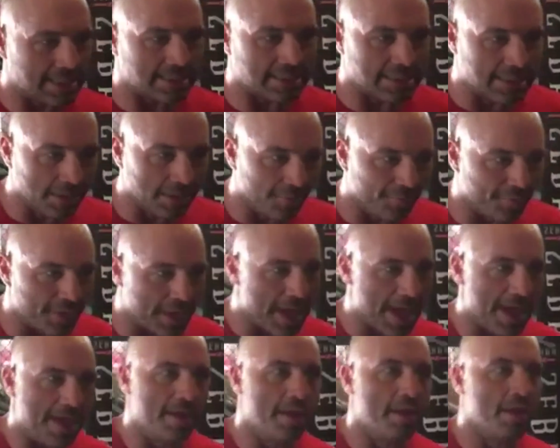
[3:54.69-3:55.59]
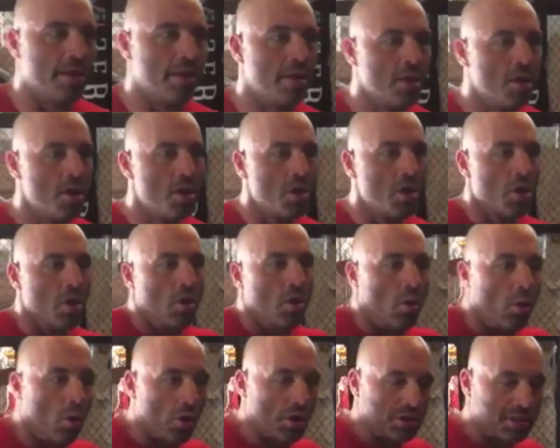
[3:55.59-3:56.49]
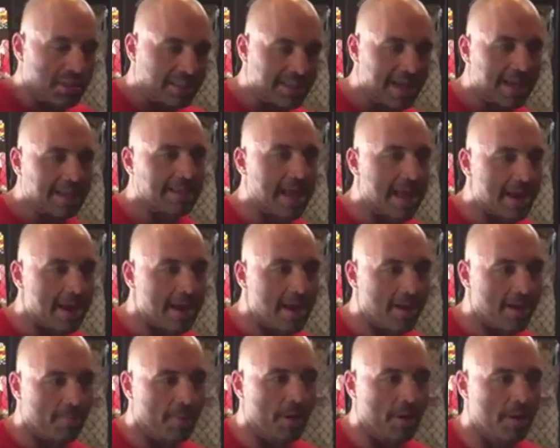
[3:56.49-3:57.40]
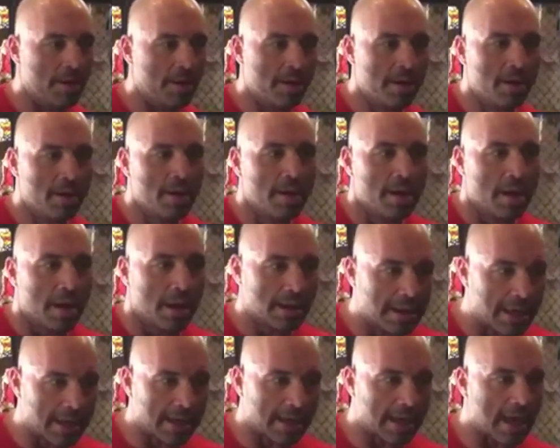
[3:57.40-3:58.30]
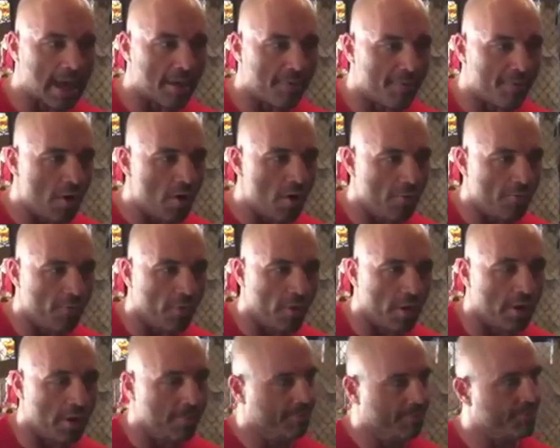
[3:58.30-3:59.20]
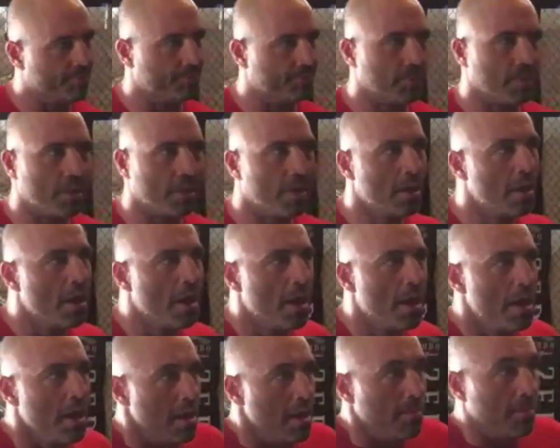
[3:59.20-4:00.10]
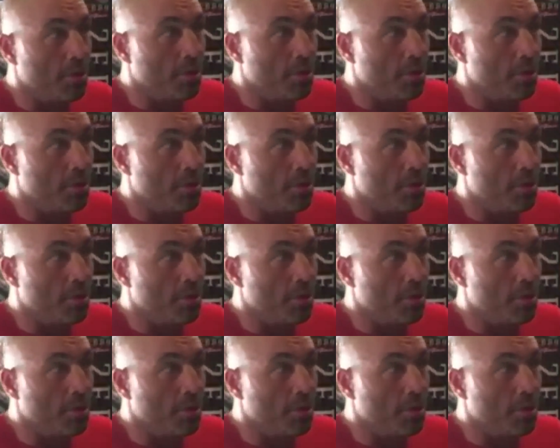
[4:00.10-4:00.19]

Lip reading: still for that, or set that up and get a guy to fall for it, I mean,